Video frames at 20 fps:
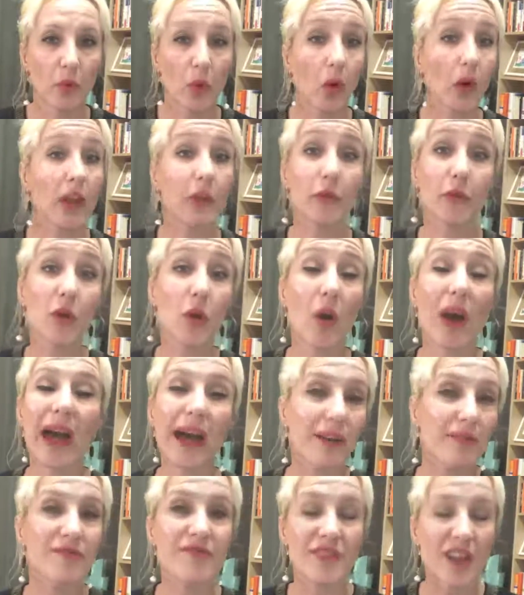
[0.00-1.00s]
or if you
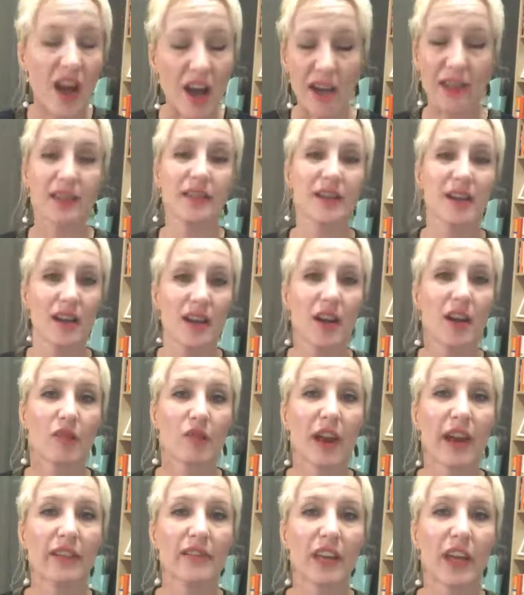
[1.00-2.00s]
have none,
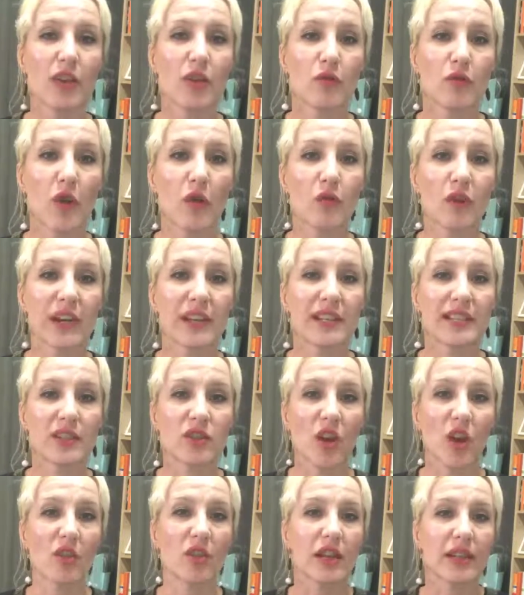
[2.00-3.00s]
right, that you've already
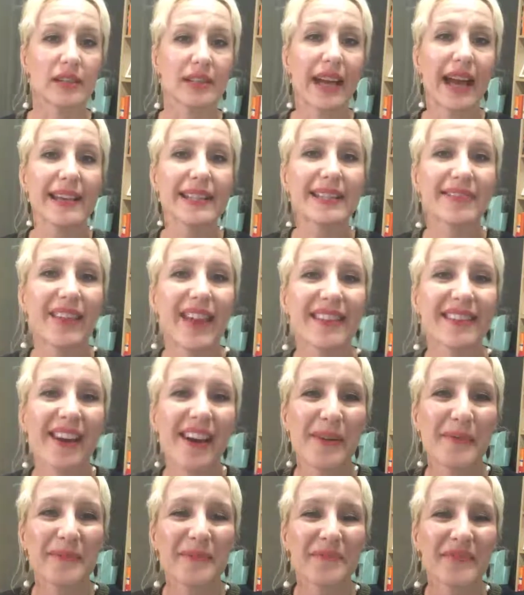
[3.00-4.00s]
started. Hi,
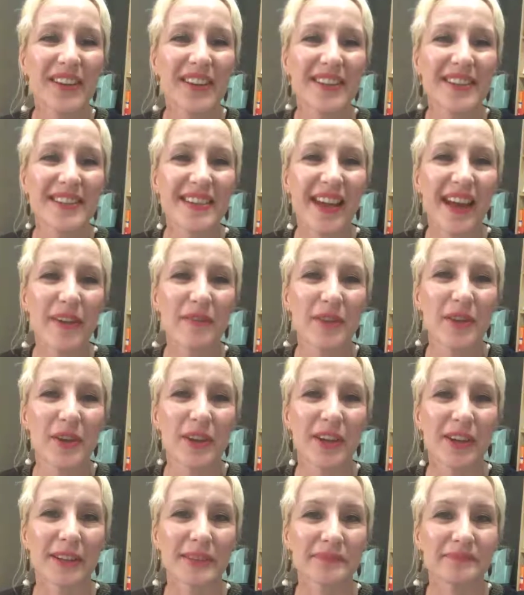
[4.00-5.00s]
Sveta, good to have you
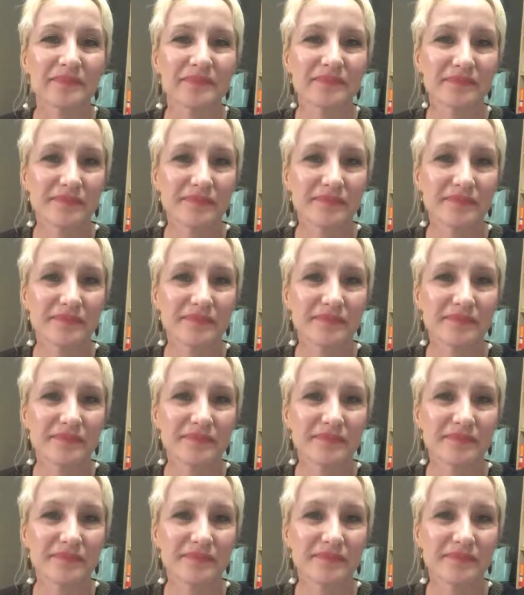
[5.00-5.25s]
here.